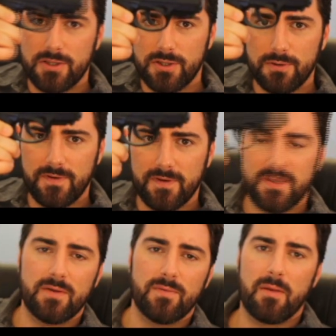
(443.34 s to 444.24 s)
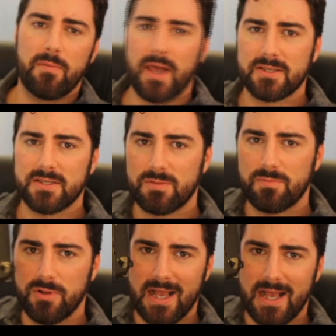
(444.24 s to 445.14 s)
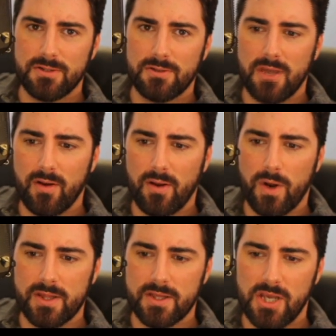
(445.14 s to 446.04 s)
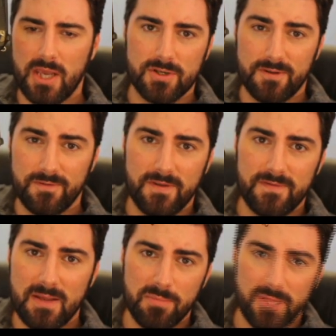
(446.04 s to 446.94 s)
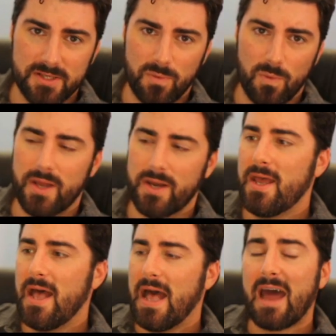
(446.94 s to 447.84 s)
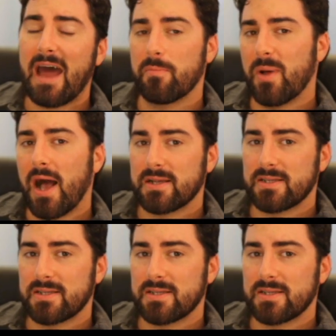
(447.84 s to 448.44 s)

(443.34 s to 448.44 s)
15-round magazines, plus you can carry one in the chamber, so 15 plus 1 out of the box.